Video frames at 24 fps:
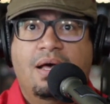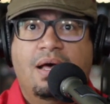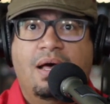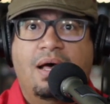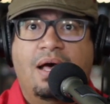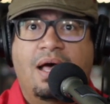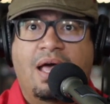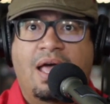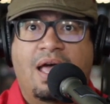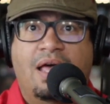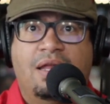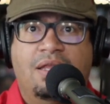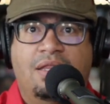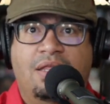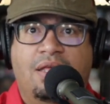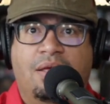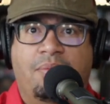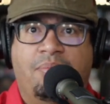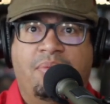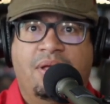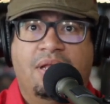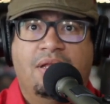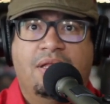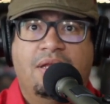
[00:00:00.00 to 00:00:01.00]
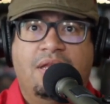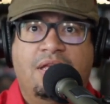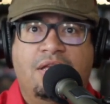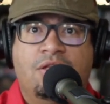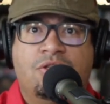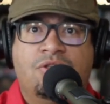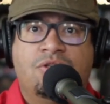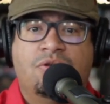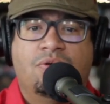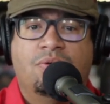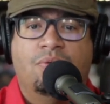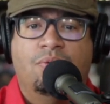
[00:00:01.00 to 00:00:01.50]
I had the ability
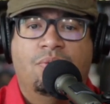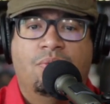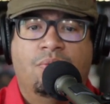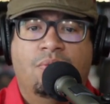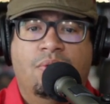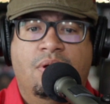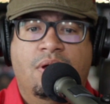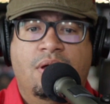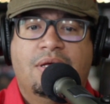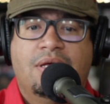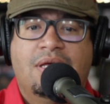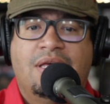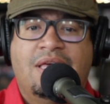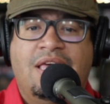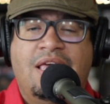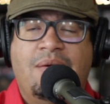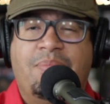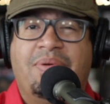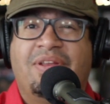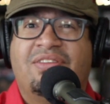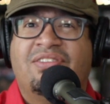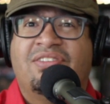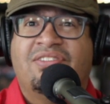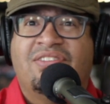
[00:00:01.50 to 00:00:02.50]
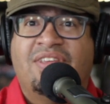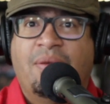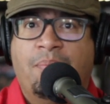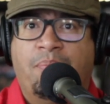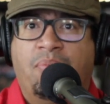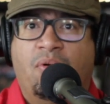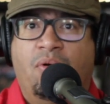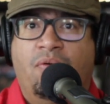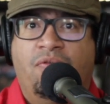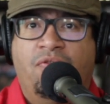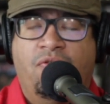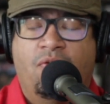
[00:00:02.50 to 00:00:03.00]
to keep it
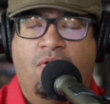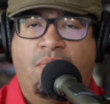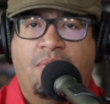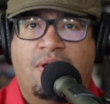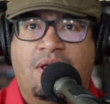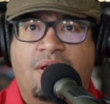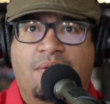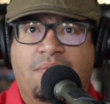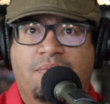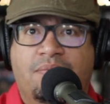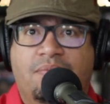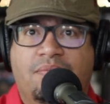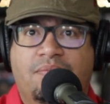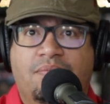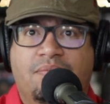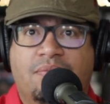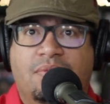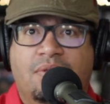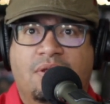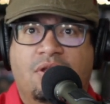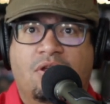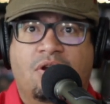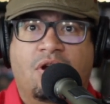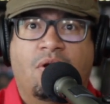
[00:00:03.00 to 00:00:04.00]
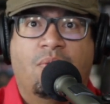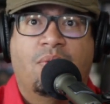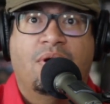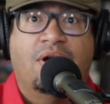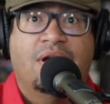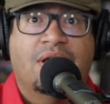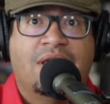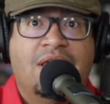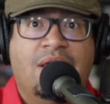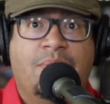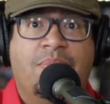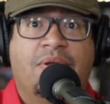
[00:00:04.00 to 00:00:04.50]
simple for me. I wanted
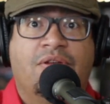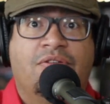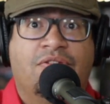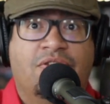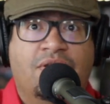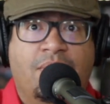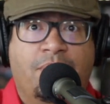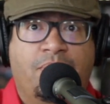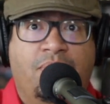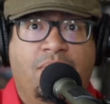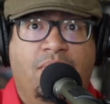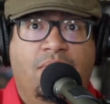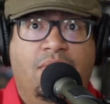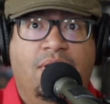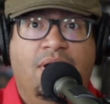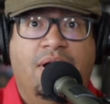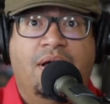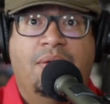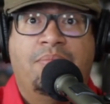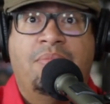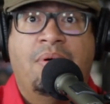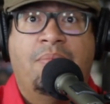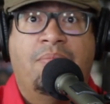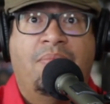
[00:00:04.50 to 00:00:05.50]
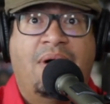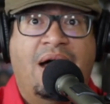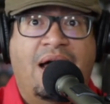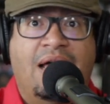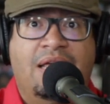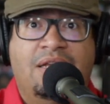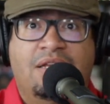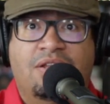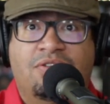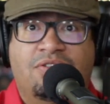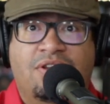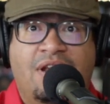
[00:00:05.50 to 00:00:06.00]
to keep it simple. My
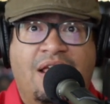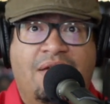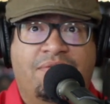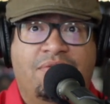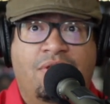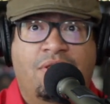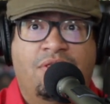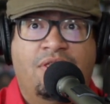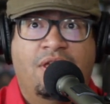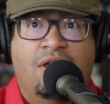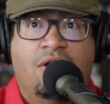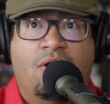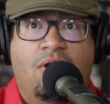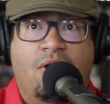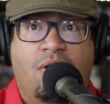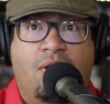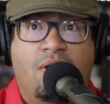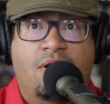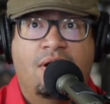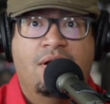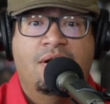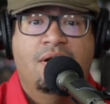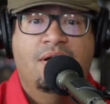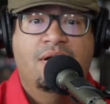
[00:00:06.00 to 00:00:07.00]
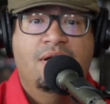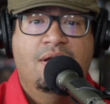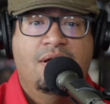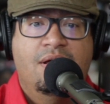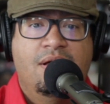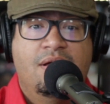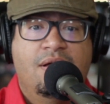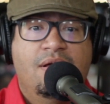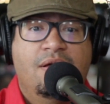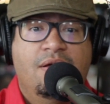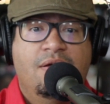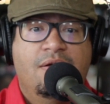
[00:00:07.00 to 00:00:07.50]
mind doesn't have to think hard.
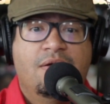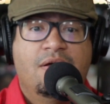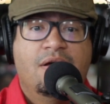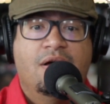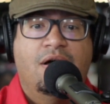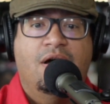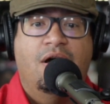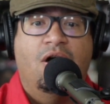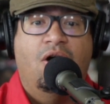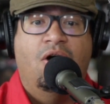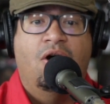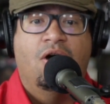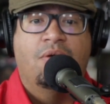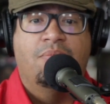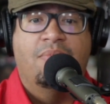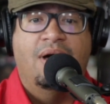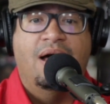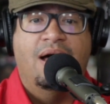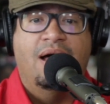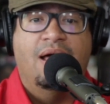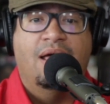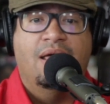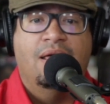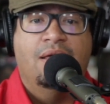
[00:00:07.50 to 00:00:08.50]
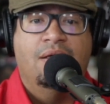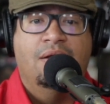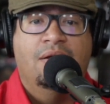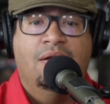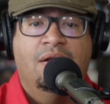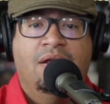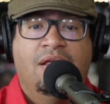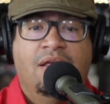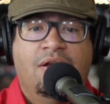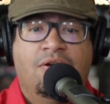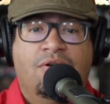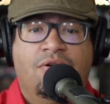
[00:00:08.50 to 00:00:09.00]
On my
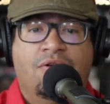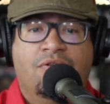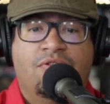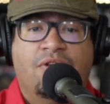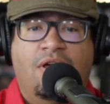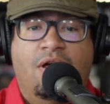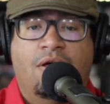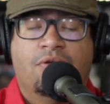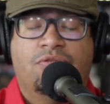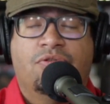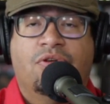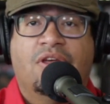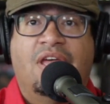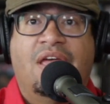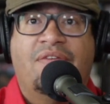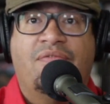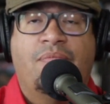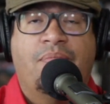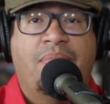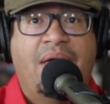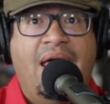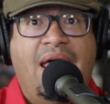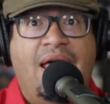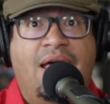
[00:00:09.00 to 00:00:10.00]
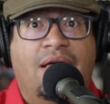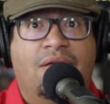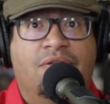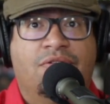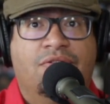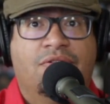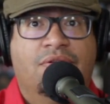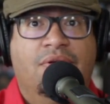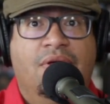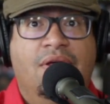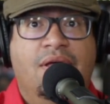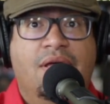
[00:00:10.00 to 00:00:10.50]
leaders, I also gave them
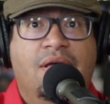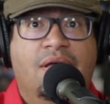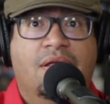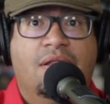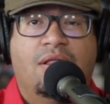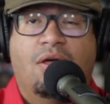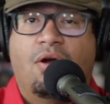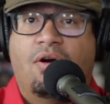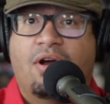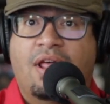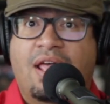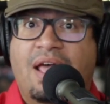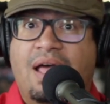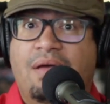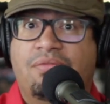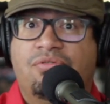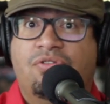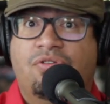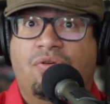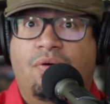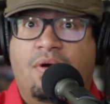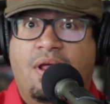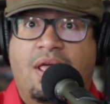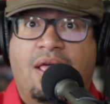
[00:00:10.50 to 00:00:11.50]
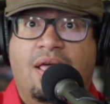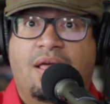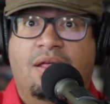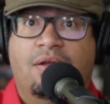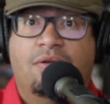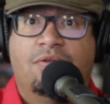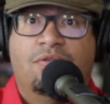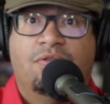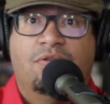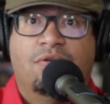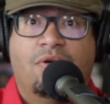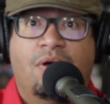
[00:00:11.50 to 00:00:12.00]
pass. They already have short
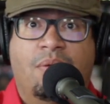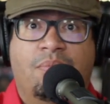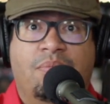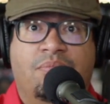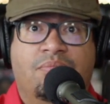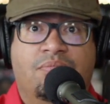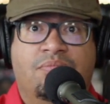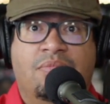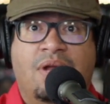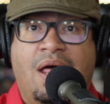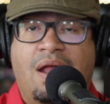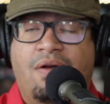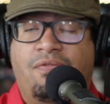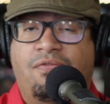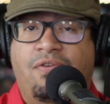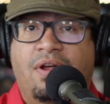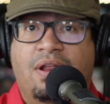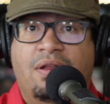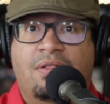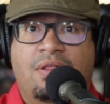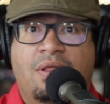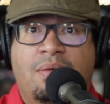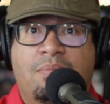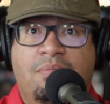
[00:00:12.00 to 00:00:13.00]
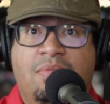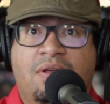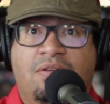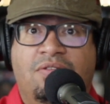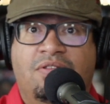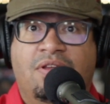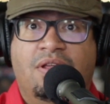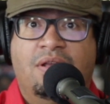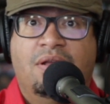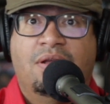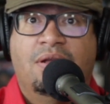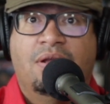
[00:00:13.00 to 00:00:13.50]
hands, so I'm not afraid of them
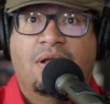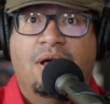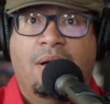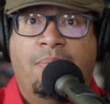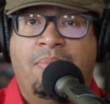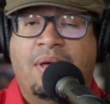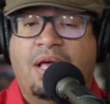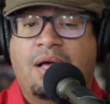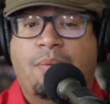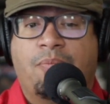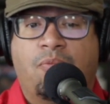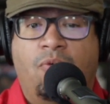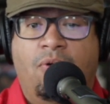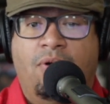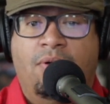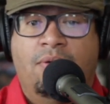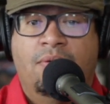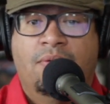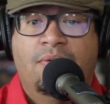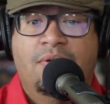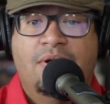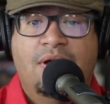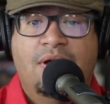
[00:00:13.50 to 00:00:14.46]
missing a pickup roll.